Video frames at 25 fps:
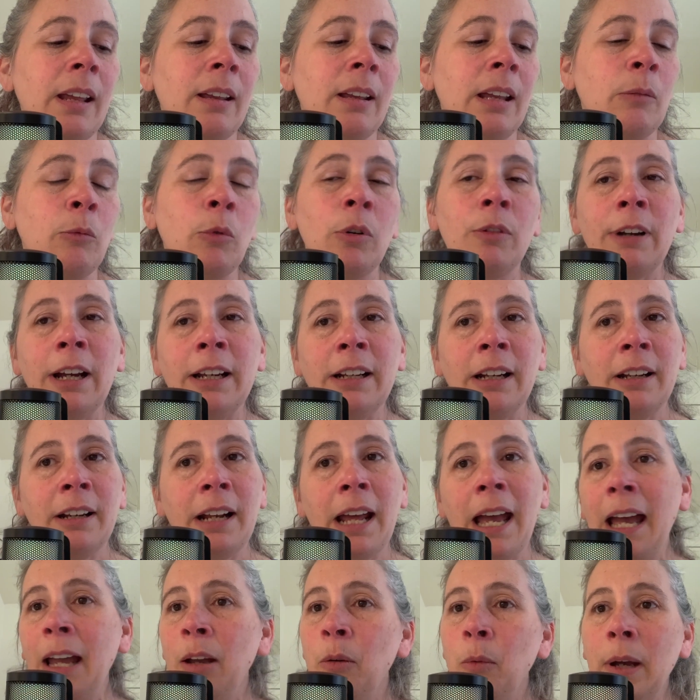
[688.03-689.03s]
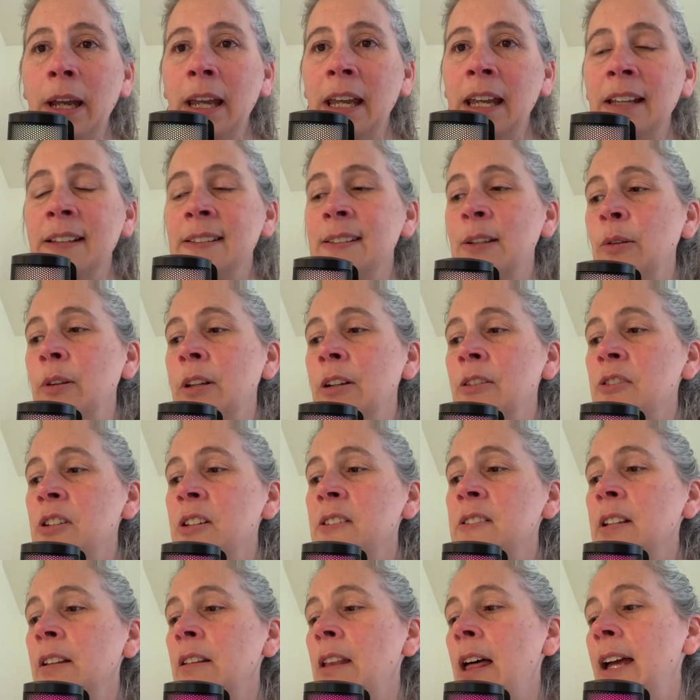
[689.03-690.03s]
And we're right on a highway, so there's
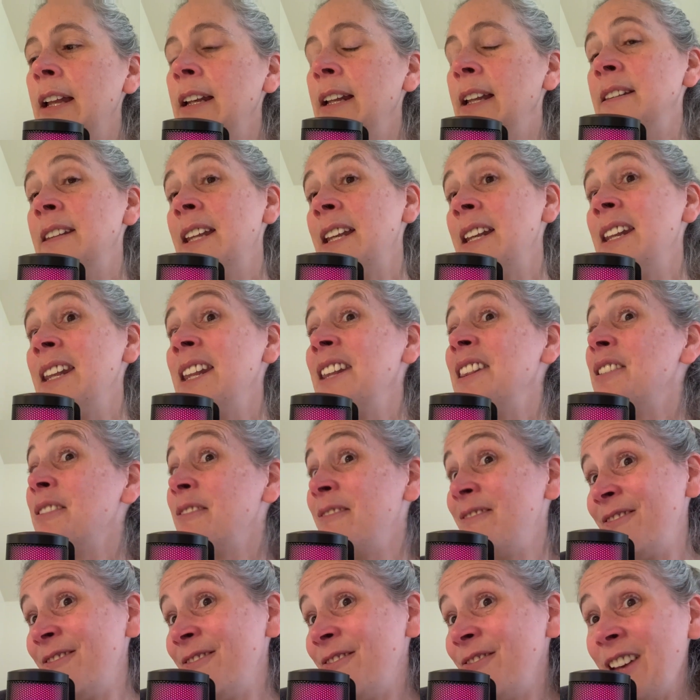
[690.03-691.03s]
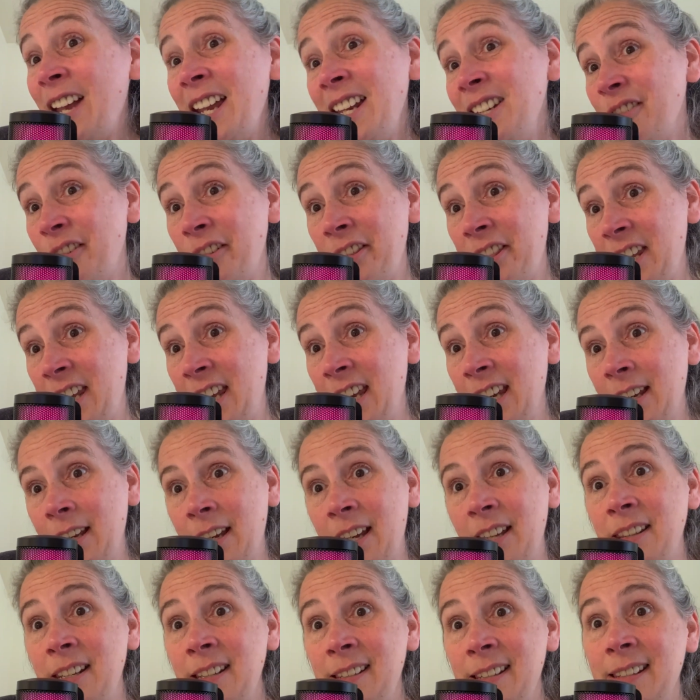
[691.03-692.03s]
just a lot. And then the final thing,
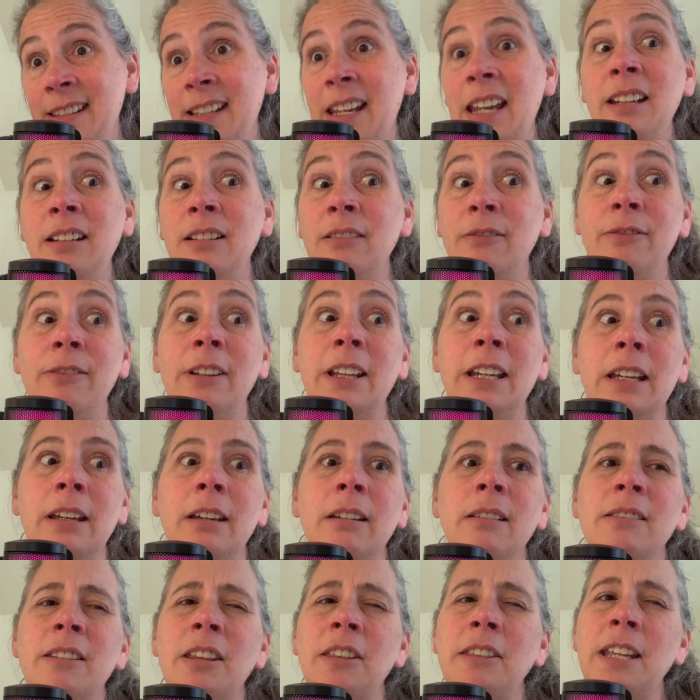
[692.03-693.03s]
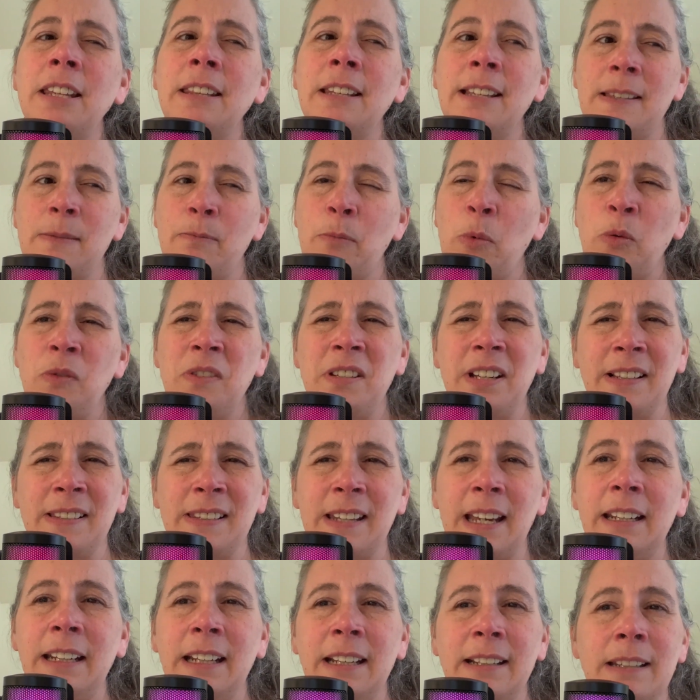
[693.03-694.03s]
and this is kind of like the thing that's most
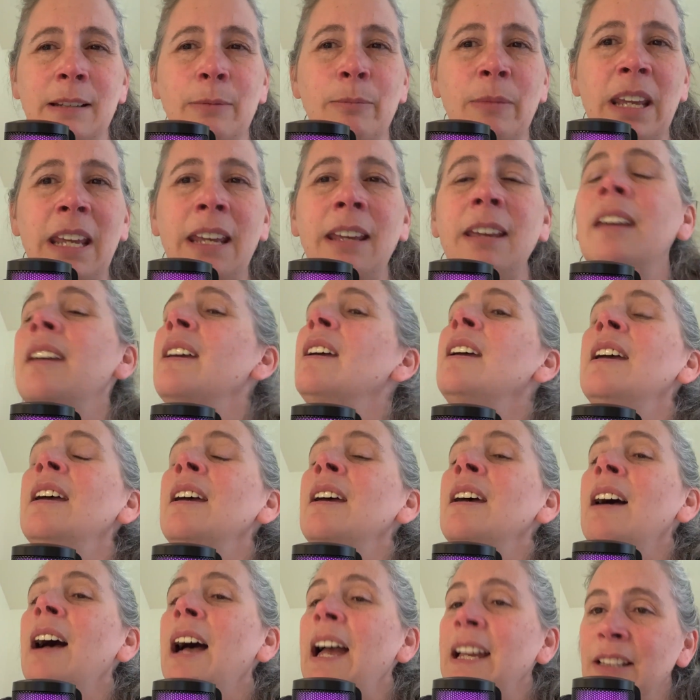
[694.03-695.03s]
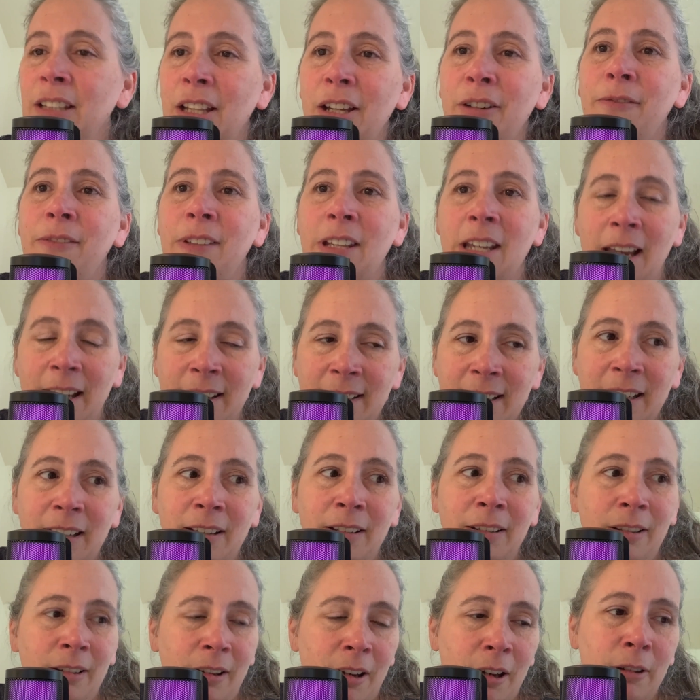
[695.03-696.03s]
exciting to me, I love the idea
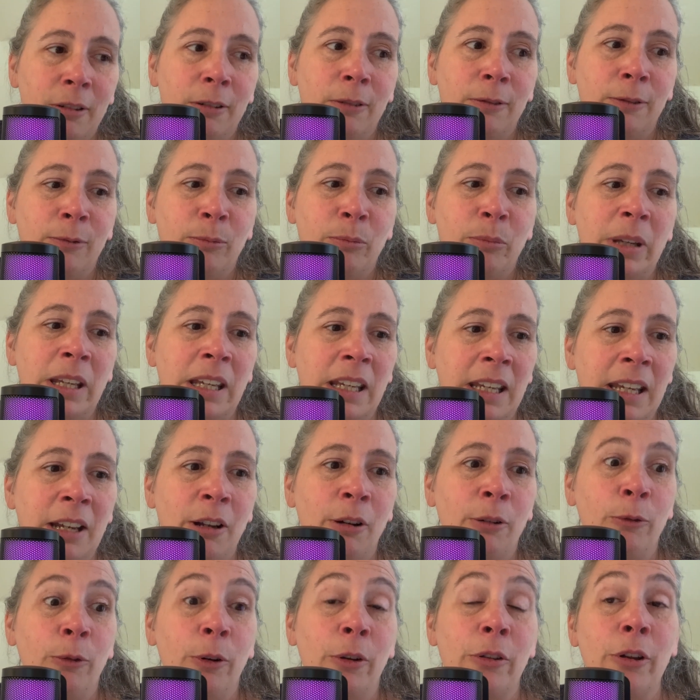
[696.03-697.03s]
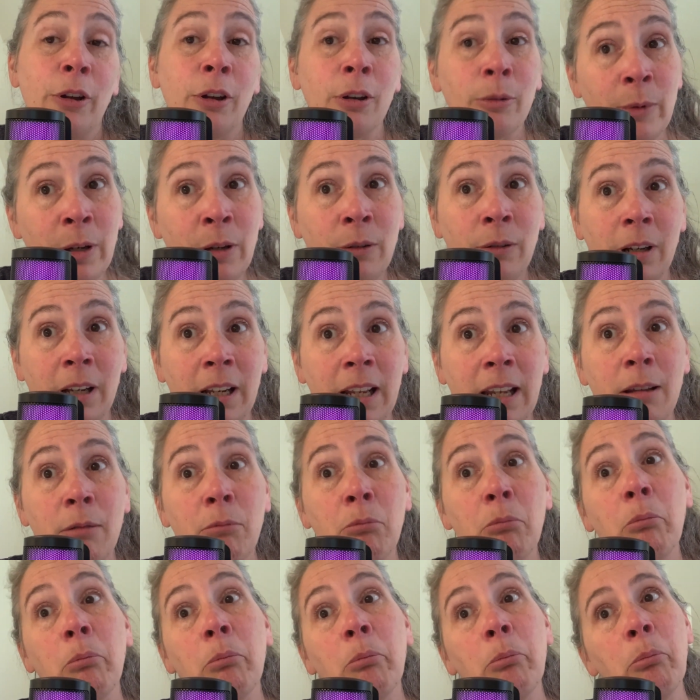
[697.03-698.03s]
of being here for the community,
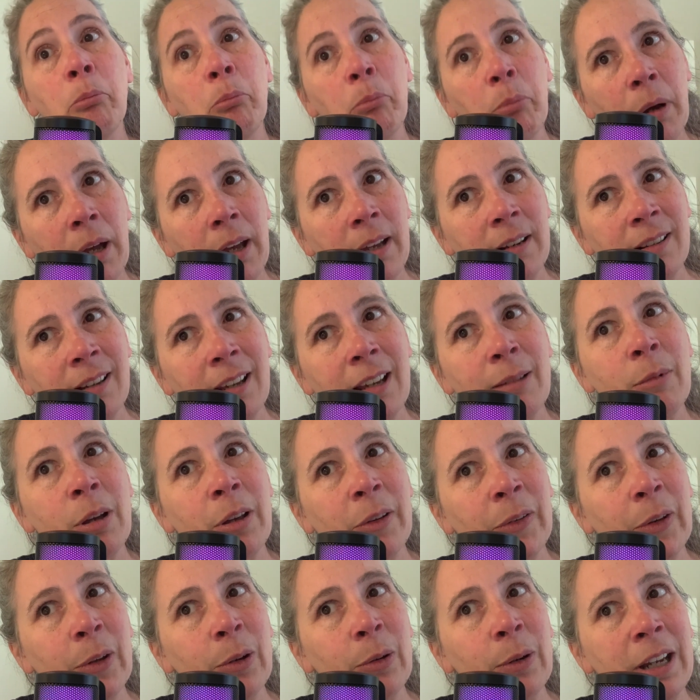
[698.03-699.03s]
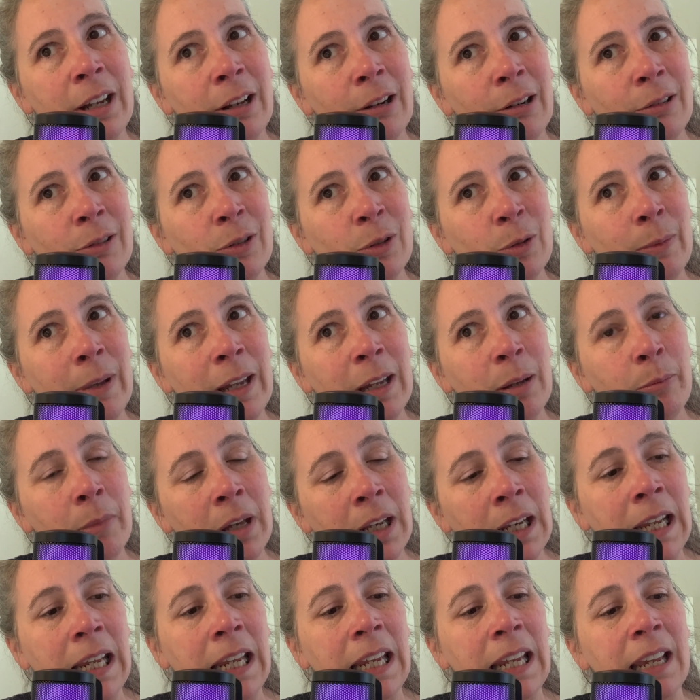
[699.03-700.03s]
but I'm also here to make
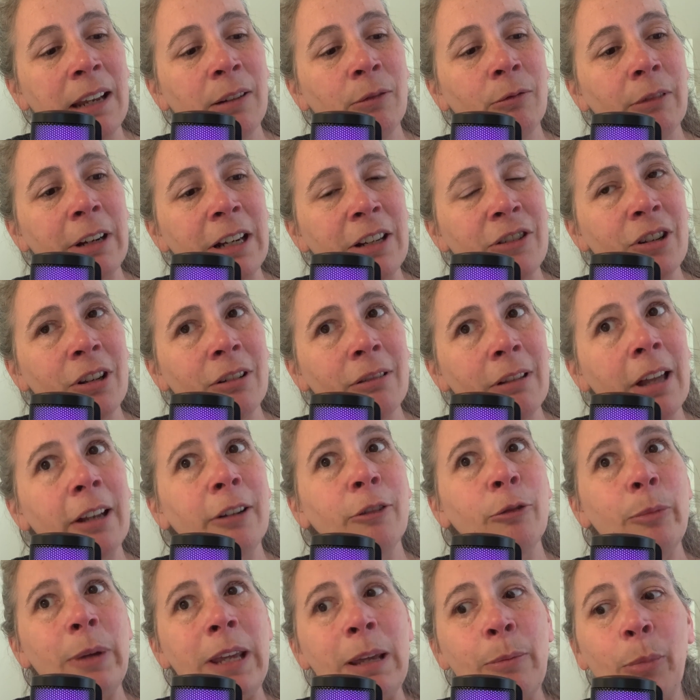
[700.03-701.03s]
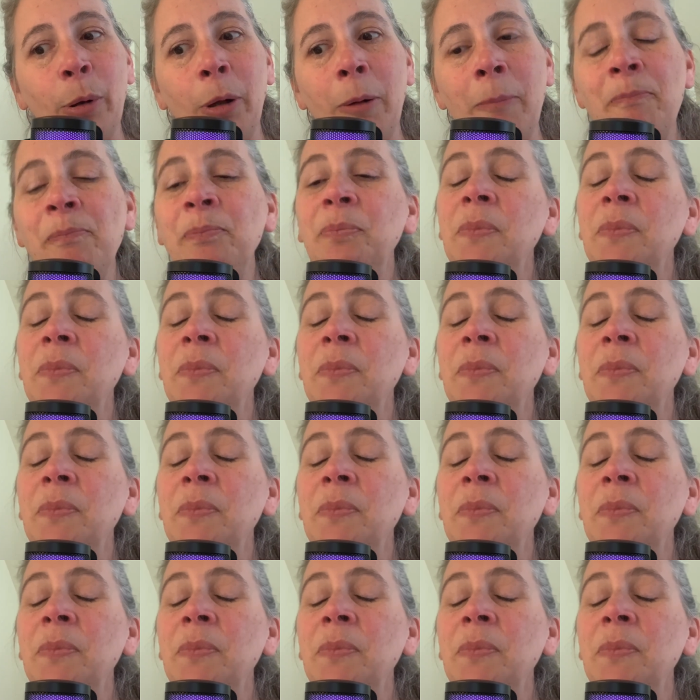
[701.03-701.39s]
money and reach a lot of people.